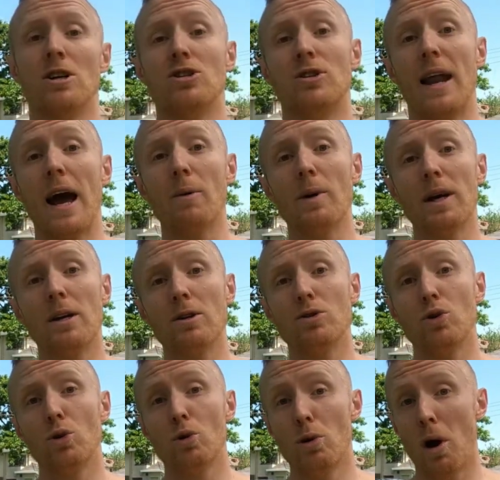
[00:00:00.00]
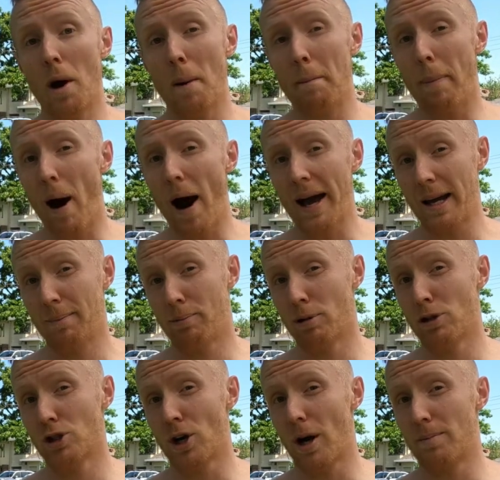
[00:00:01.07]
So now we're going to do pike
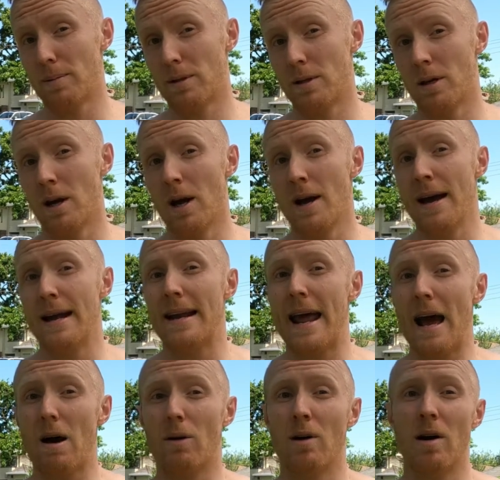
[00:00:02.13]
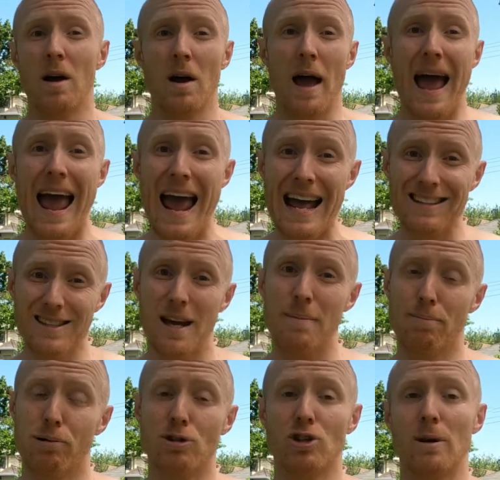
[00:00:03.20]
push-ups. Now
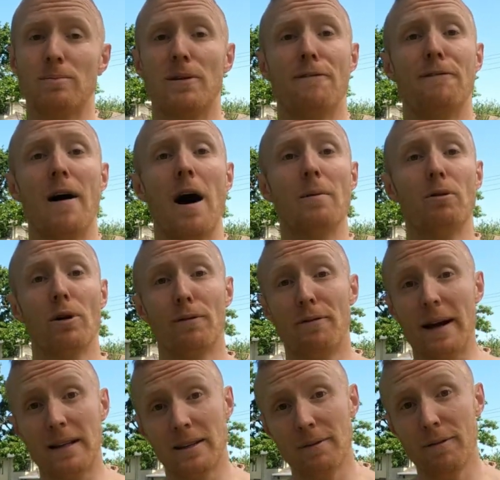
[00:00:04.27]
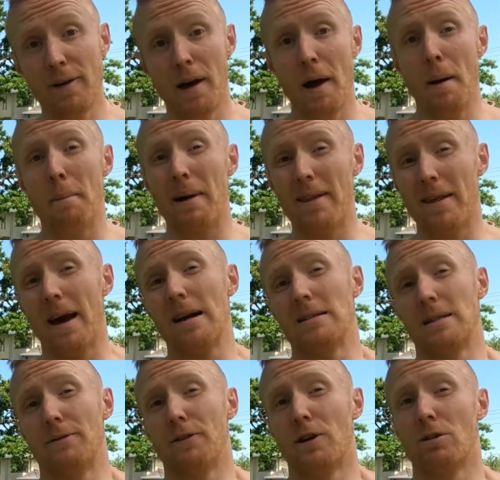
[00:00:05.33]
handstand push-ups are far more effective, but they are
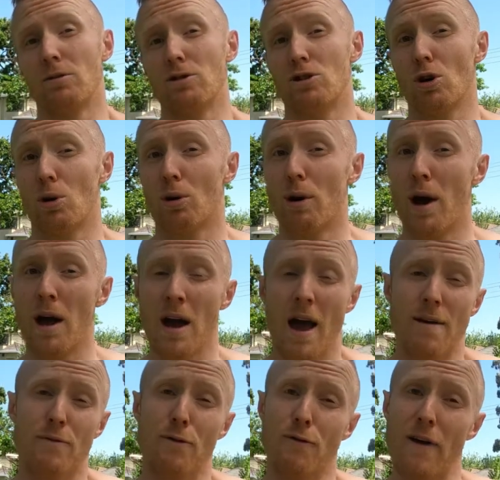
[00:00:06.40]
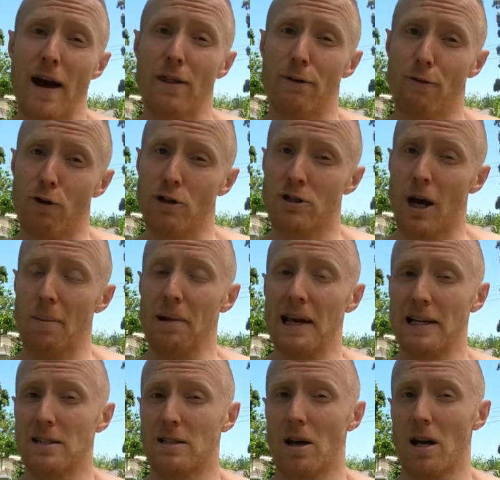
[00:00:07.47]
difficult. So if you found the first couple
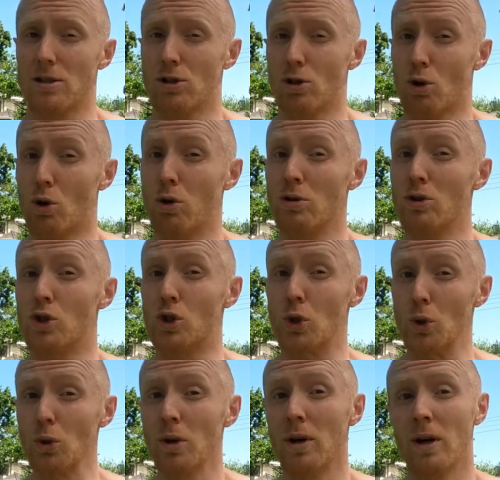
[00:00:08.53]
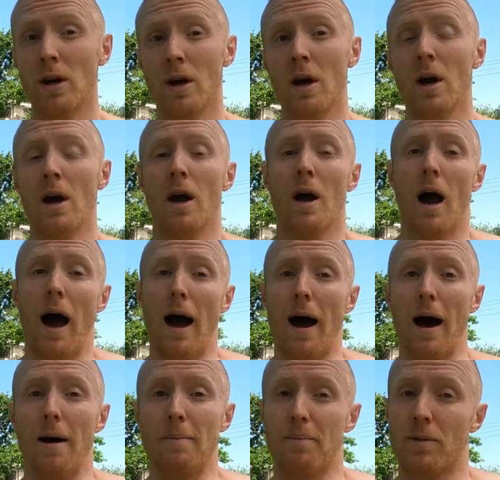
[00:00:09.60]
of exercises you couldn't do,
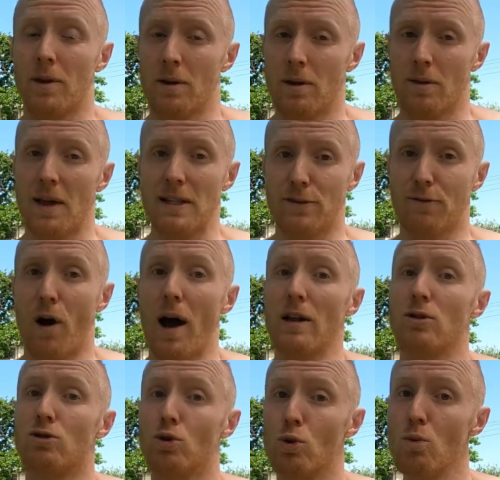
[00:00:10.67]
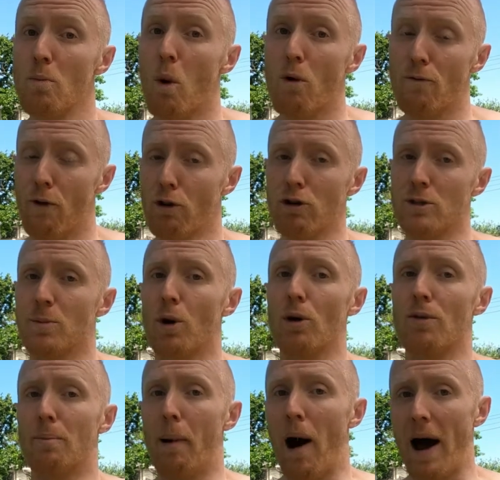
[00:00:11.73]
that's fine. Focus more
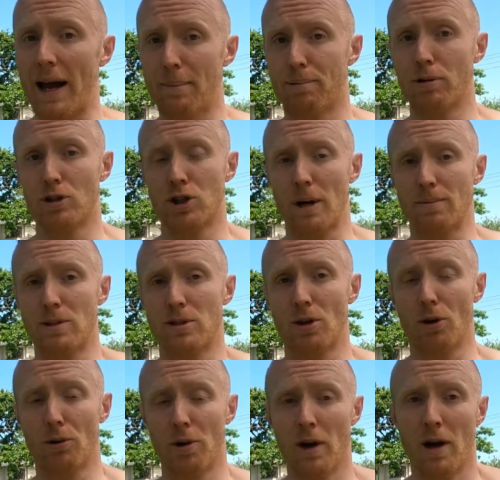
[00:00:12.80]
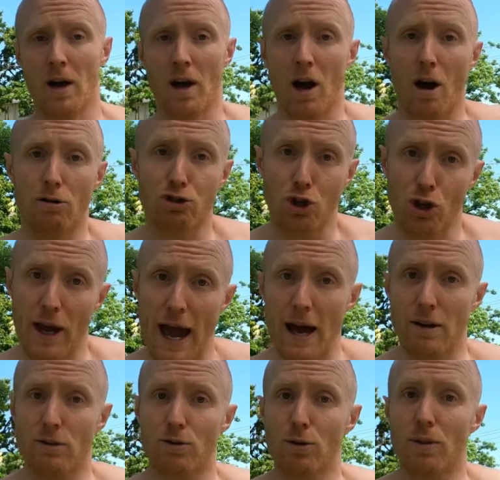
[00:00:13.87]
on pike push-ups. So I'll show you
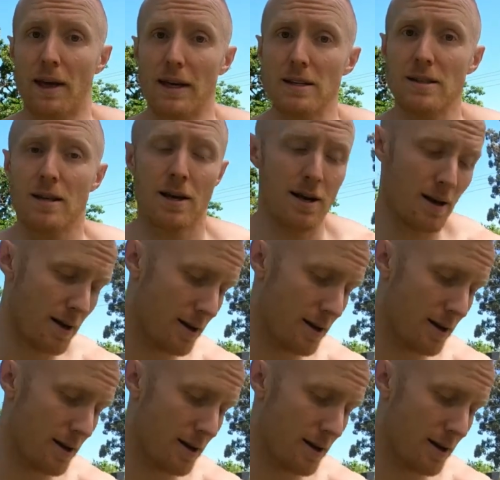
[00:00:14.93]
how to do these.